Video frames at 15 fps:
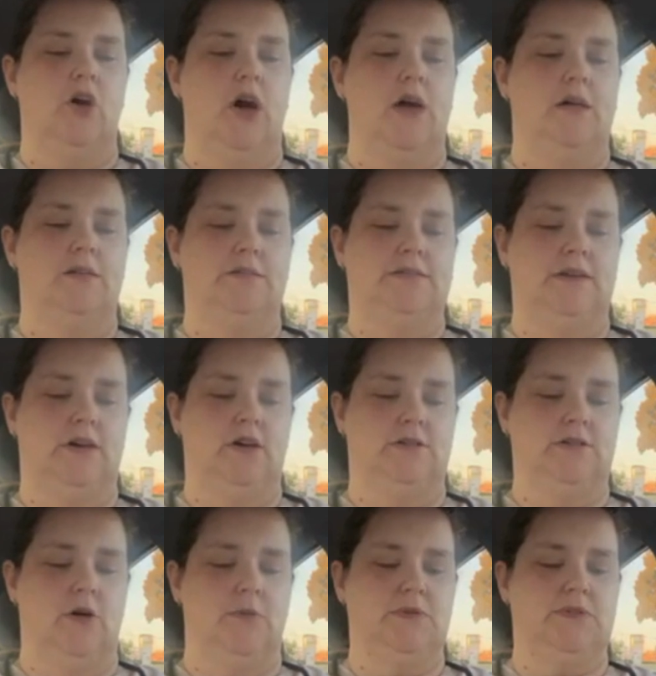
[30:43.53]
And sit here and
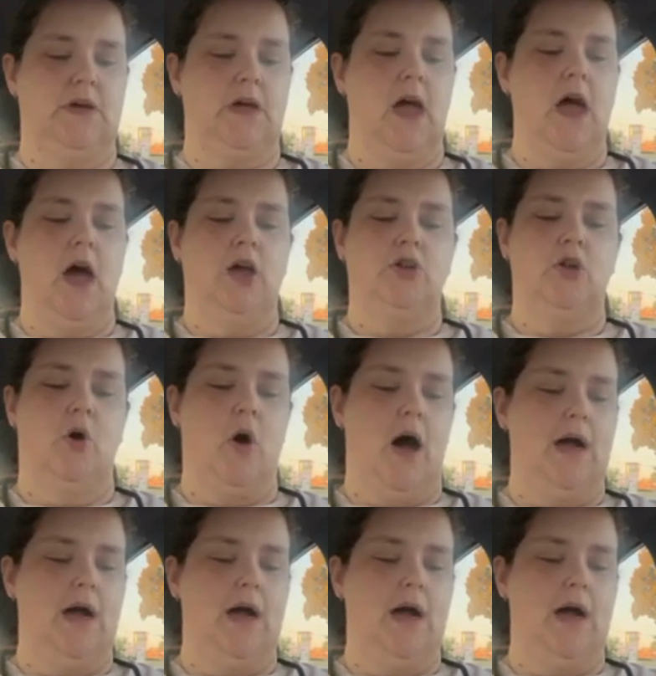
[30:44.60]
tell them, it's like, no,